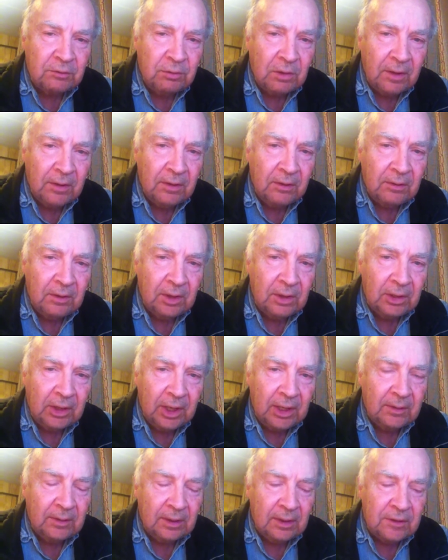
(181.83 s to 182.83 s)
rather than
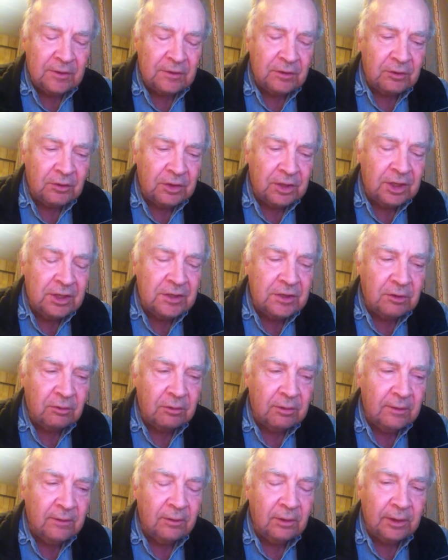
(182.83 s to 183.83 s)
light because their deeds are
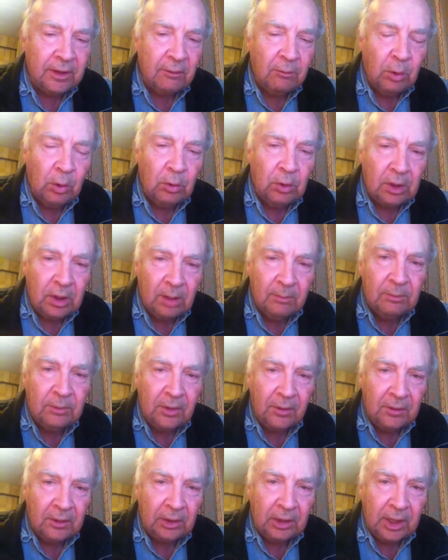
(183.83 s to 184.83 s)
evil, and they won't come to
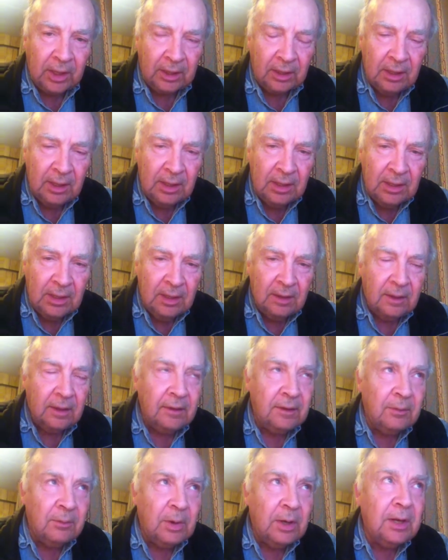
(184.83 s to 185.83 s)
the light that
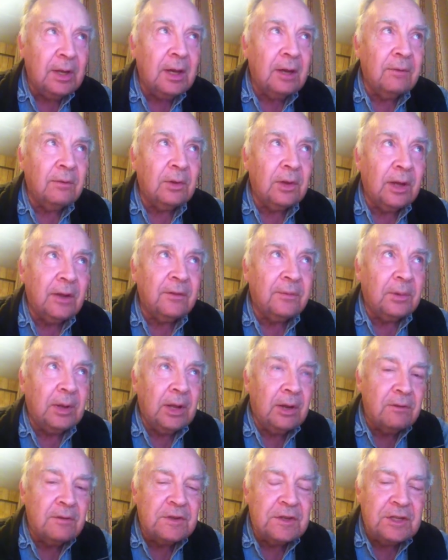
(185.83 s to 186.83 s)
they might have life. But
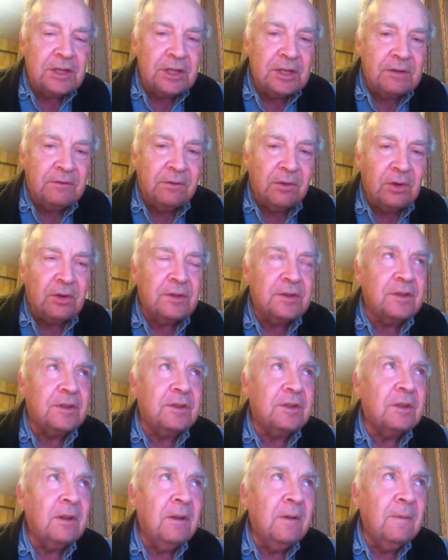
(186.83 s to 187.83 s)
here's these
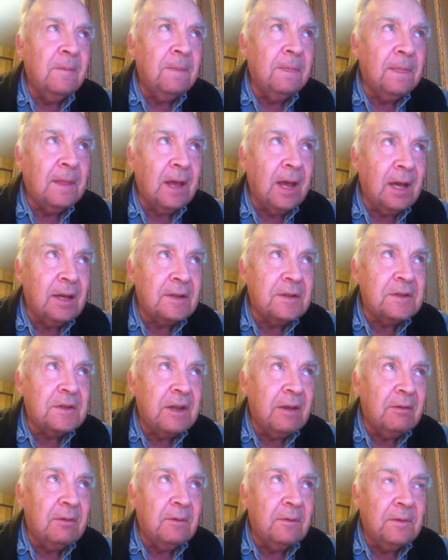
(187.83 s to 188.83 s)
verses, Acts
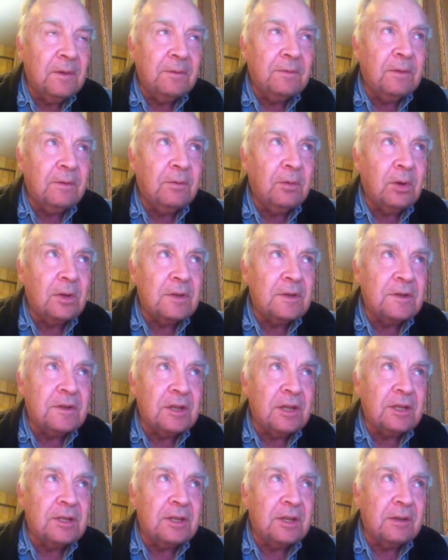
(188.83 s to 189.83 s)
seven, fifty-four to
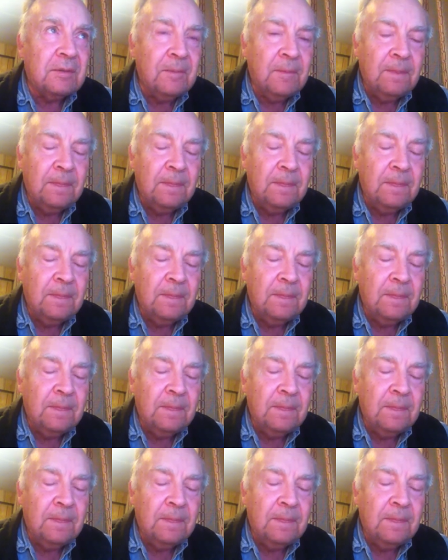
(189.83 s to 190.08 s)
sixty.